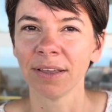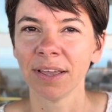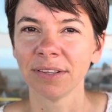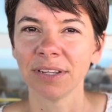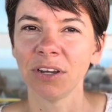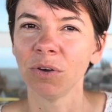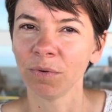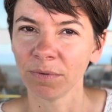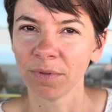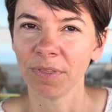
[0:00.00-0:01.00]
and say,
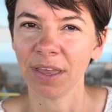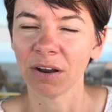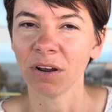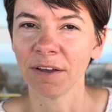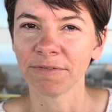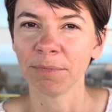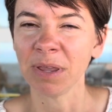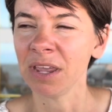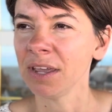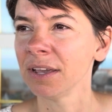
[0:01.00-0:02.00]
no, they are not for
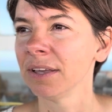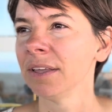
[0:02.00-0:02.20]
me,